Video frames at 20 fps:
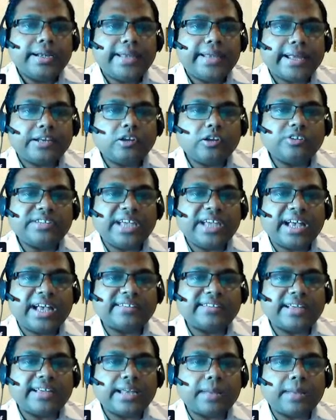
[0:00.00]
Technology
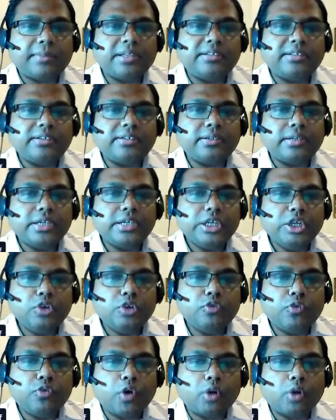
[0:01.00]
has enabled
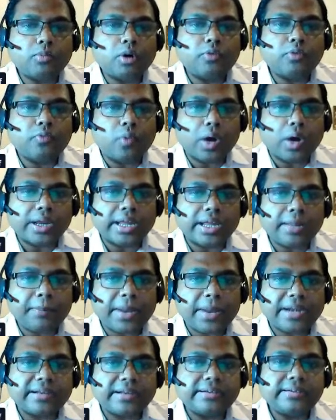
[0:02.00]
new form of working
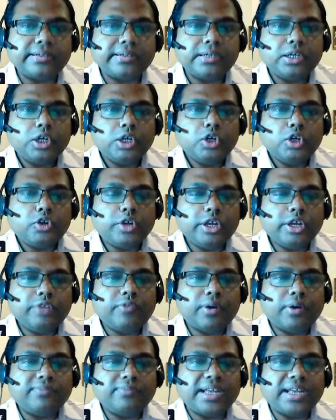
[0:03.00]
pattern to
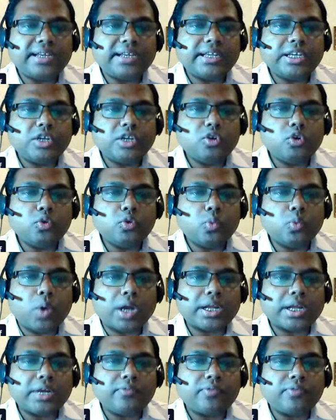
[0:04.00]
evolve that include
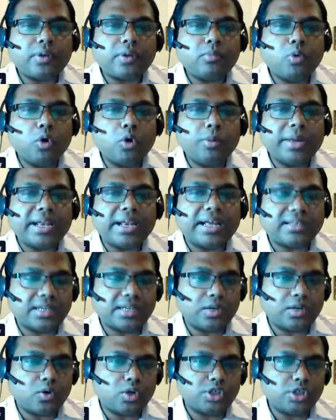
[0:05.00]
working from home and
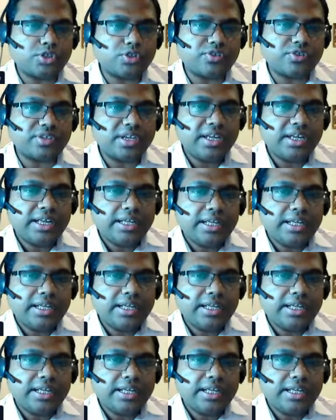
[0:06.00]
other locations.